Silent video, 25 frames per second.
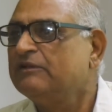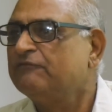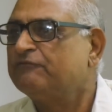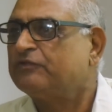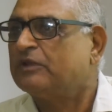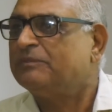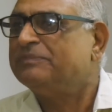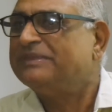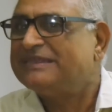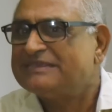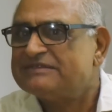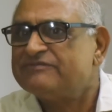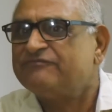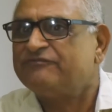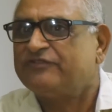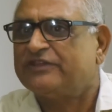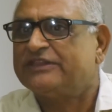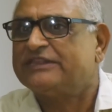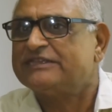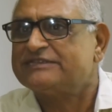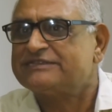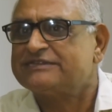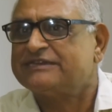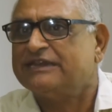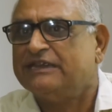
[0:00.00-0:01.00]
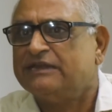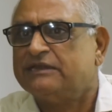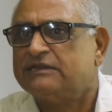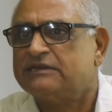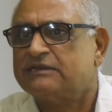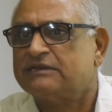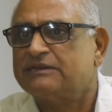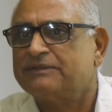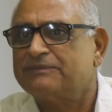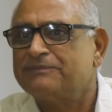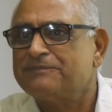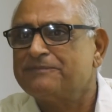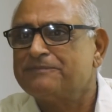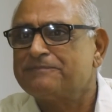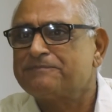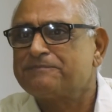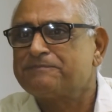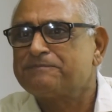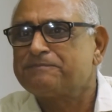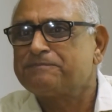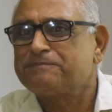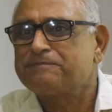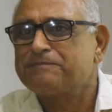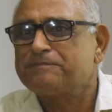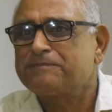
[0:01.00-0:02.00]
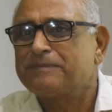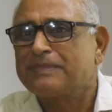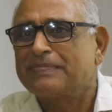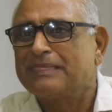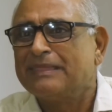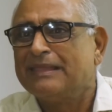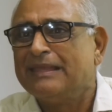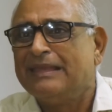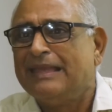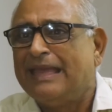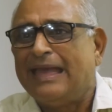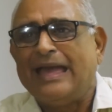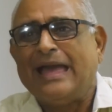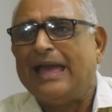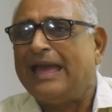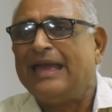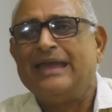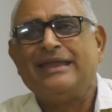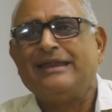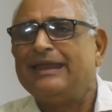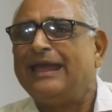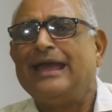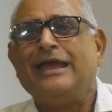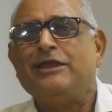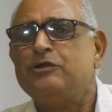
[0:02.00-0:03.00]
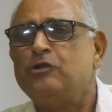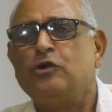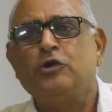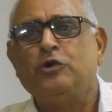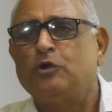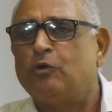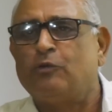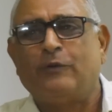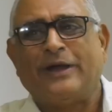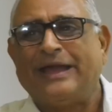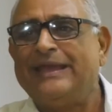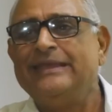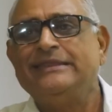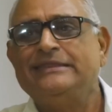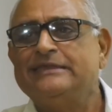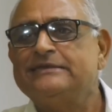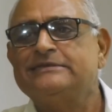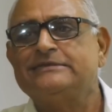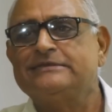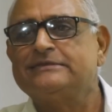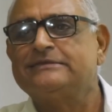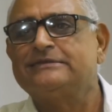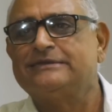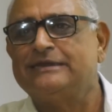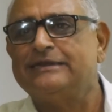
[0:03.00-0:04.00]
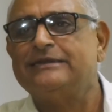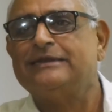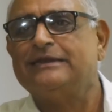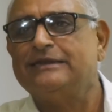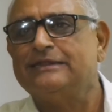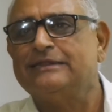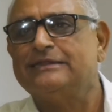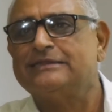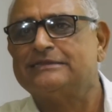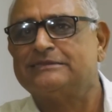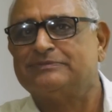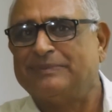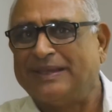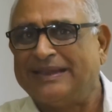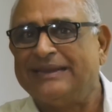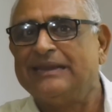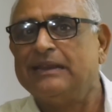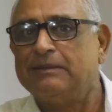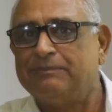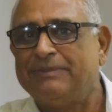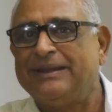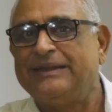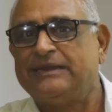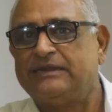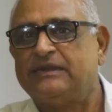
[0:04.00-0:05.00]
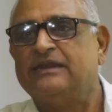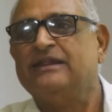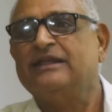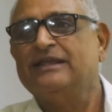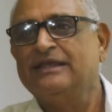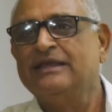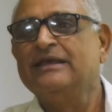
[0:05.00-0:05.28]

from the, for the state. I, I don't know why this is written in this manner, but